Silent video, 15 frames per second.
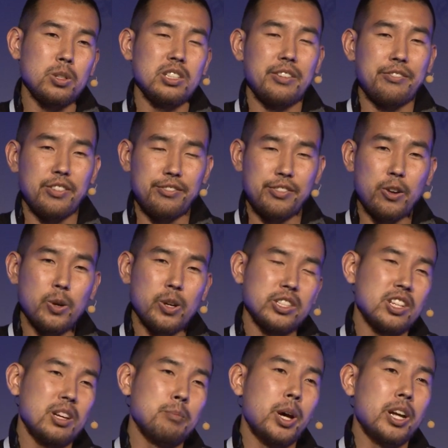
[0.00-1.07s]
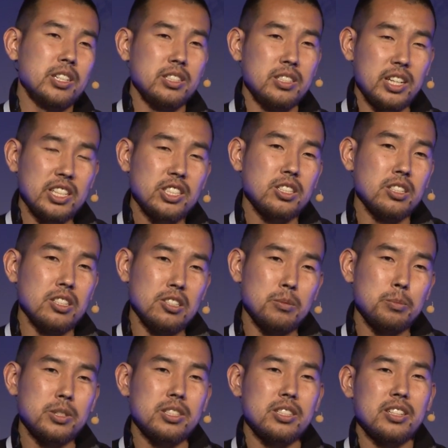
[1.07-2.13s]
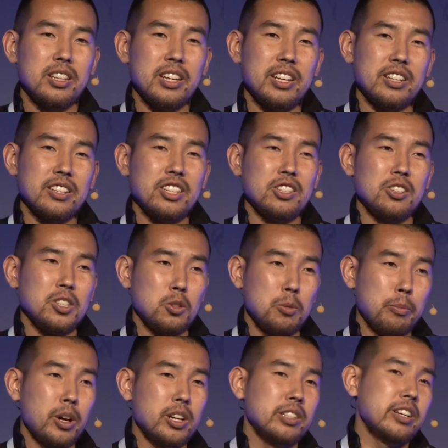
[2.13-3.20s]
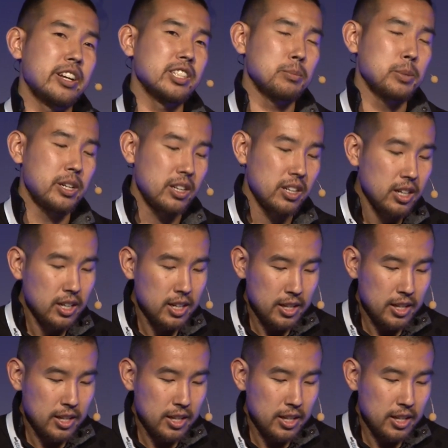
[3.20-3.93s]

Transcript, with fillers: and if you focus on monetization loops, then, you know, you'll monetize better.